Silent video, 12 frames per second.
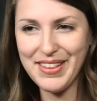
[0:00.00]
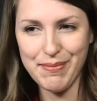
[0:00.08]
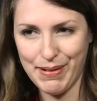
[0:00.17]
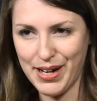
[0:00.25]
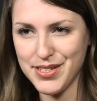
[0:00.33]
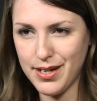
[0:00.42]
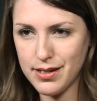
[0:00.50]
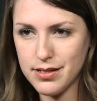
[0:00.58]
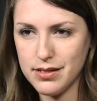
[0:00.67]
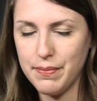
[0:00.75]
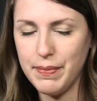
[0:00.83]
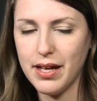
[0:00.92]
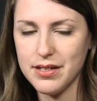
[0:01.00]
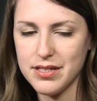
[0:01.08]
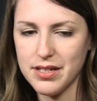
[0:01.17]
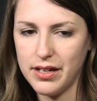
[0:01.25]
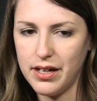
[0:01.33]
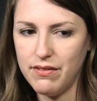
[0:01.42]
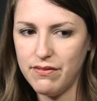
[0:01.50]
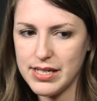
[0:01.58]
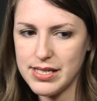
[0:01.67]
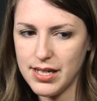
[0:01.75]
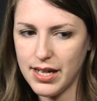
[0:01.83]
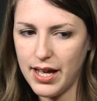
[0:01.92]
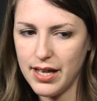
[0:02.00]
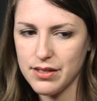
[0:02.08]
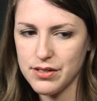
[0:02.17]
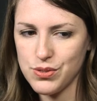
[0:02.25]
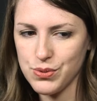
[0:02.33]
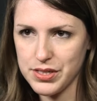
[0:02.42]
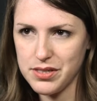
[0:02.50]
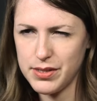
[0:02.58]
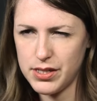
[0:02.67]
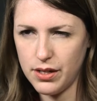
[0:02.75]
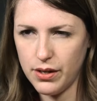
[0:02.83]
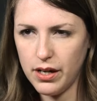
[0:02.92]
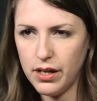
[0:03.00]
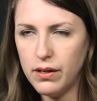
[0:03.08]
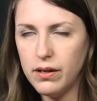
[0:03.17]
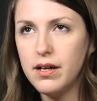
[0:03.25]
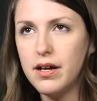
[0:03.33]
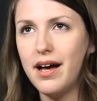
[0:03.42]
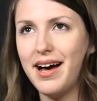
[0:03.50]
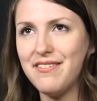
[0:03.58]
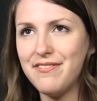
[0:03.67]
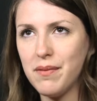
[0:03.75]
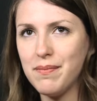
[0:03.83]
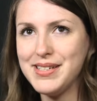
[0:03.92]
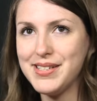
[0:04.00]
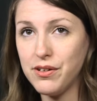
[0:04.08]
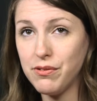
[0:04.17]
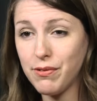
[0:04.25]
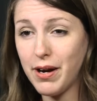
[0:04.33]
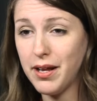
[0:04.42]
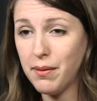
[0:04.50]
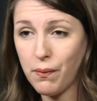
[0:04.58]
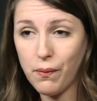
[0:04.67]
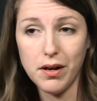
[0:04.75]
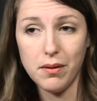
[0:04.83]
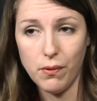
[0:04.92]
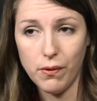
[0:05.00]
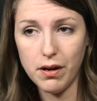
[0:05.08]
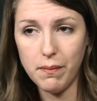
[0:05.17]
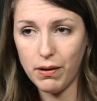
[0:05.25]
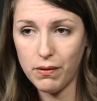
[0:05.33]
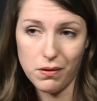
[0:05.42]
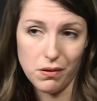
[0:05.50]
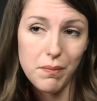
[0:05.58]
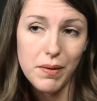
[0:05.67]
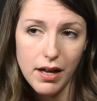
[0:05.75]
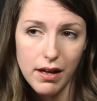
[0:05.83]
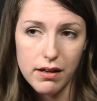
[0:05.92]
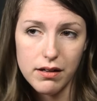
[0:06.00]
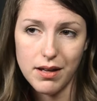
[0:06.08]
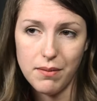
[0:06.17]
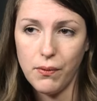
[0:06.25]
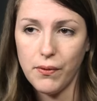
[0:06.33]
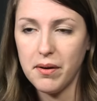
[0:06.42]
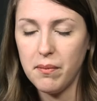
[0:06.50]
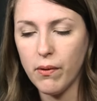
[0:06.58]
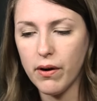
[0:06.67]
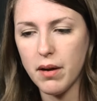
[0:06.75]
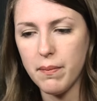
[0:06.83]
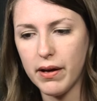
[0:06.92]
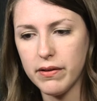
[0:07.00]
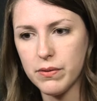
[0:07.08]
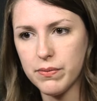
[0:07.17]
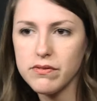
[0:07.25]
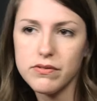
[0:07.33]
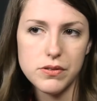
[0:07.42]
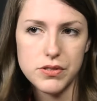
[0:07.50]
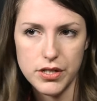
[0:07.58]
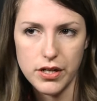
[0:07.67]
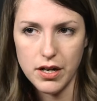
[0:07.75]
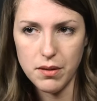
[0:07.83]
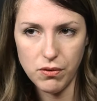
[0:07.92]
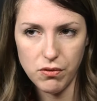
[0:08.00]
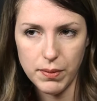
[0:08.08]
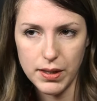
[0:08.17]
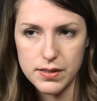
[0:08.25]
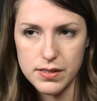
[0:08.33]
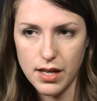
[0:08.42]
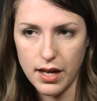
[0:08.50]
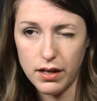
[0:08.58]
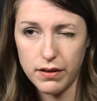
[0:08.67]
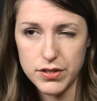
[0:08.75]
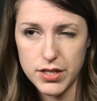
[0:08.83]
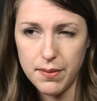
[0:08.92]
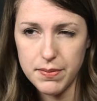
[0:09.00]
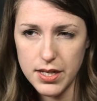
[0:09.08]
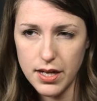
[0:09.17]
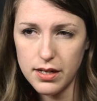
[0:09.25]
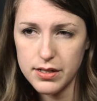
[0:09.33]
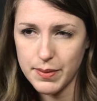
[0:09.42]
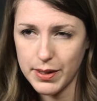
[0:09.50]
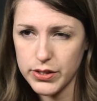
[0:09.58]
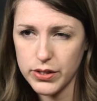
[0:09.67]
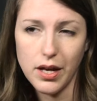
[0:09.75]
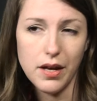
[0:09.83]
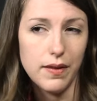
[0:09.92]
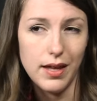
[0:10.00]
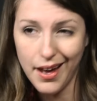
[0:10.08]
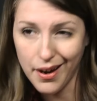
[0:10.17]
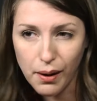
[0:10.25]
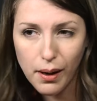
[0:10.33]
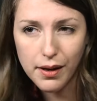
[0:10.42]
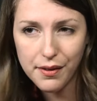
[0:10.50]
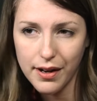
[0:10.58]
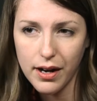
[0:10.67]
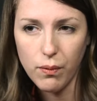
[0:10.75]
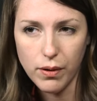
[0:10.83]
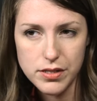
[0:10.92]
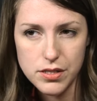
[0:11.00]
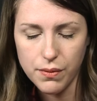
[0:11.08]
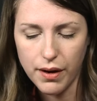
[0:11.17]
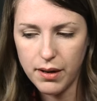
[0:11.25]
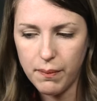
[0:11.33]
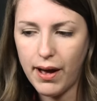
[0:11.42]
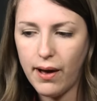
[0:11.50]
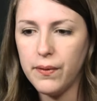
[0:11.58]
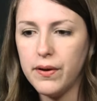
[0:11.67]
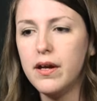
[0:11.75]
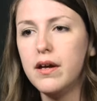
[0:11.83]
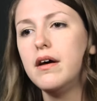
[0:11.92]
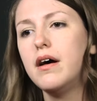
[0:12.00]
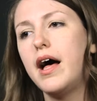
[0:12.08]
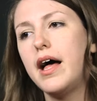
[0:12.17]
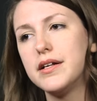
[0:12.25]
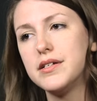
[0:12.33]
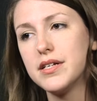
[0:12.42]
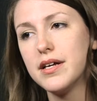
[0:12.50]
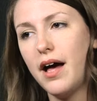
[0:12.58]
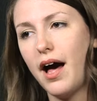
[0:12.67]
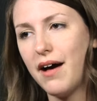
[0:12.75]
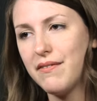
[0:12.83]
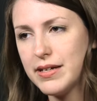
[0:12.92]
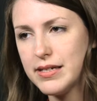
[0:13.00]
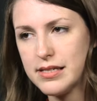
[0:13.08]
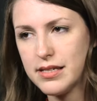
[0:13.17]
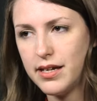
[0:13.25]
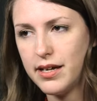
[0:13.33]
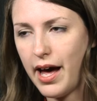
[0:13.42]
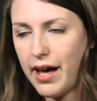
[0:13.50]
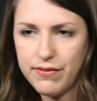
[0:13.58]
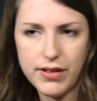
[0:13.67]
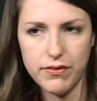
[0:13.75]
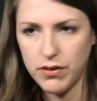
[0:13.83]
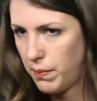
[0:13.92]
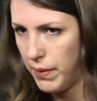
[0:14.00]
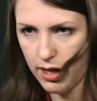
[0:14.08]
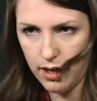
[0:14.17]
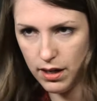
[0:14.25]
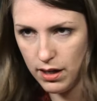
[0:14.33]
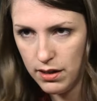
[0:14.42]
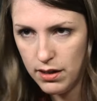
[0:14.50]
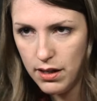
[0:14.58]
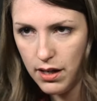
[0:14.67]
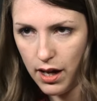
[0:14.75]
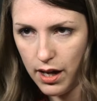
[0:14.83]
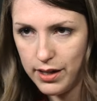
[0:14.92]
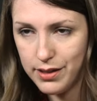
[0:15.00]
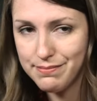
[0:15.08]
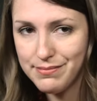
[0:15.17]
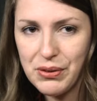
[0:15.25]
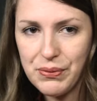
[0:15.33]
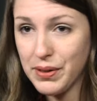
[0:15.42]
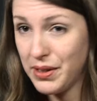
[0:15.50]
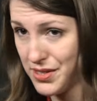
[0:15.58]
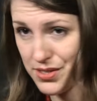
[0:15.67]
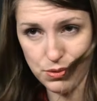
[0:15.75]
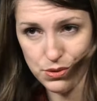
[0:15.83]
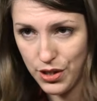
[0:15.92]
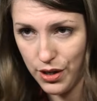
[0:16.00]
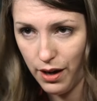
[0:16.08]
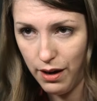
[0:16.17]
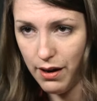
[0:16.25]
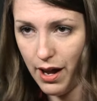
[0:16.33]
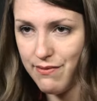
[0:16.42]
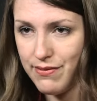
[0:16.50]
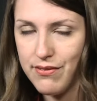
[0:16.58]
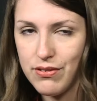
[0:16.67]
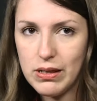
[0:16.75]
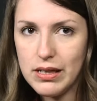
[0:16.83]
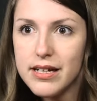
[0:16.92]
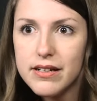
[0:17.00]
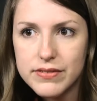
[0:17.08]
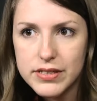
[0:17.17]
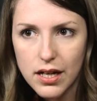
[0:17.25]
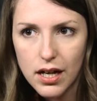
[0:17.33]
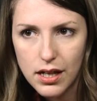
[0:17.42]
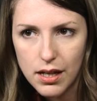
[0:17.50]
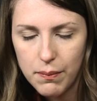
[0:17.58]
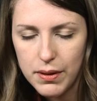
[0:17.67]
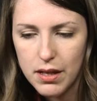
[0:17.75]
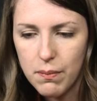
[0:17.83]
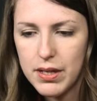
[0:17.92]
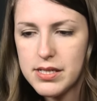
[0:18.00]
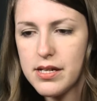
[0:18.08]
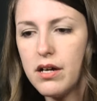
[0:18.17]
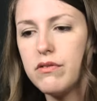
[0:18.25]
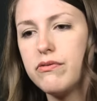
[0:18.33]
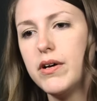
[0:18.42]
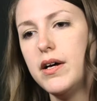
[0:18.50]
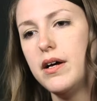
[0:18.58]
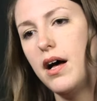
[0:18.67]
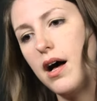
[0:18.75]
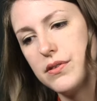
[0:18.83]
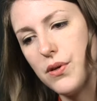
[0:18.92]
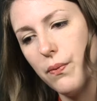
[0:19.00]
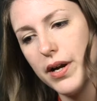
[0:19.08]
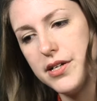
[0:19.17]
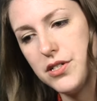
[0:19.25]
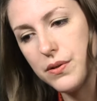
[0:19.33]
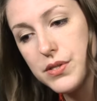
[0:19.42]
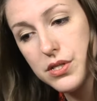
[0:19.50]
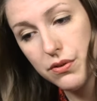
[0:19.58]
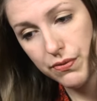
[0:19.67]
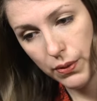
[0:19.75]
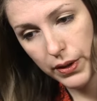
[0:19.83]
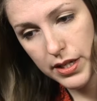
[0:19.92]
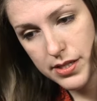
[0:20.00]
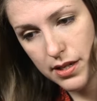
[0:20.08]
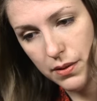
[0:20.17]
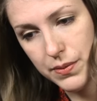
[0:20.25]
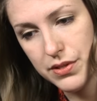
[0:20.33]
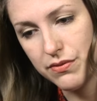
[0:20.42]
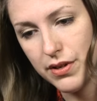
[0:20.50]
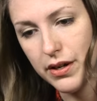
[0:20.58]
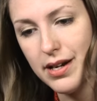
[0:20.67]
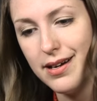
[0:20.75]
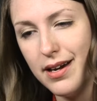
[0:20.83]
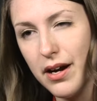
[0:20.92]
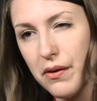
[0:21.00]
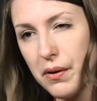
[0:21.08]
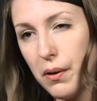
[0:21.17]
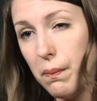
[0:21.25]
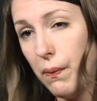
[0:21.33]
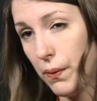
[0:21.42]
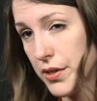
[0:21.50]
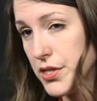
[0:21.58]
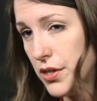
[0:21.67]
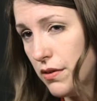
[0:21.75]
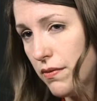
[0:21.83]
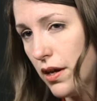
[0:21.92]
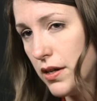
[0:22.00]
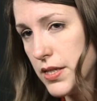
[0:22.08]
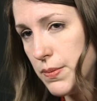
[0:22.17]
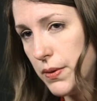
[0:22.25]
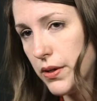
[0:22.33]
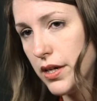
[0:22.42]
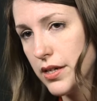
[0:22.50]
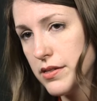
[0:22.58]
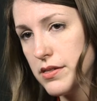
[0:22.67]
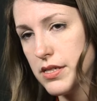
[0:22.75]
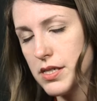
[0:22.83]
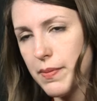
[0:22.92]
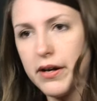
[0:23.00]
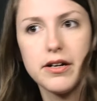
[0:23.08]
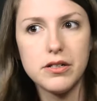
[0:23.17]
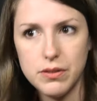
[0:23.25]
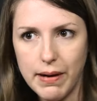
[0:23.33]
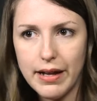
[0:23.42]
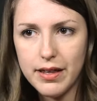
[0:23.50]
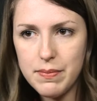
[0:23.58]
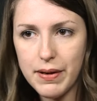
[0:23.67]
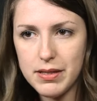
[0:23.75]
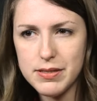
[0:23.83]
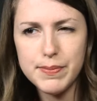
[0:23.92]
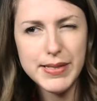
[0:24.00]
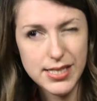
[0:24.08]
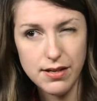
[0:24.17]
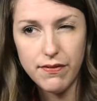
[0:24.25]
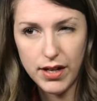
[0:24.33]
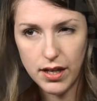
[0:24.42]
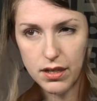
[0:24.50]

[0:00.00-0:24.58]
the project and began to investigate the source material, I found myself writing more and more about Colombia and more and more about the revolutionary movements that have shaped it, especially in the era that I wanted to write about. And obviously, I've never been a guerrilla soldier. I've never lived in Colombia myself myself. So what I chose to focus on was a very narrow portion of that experience, inspired directly by specific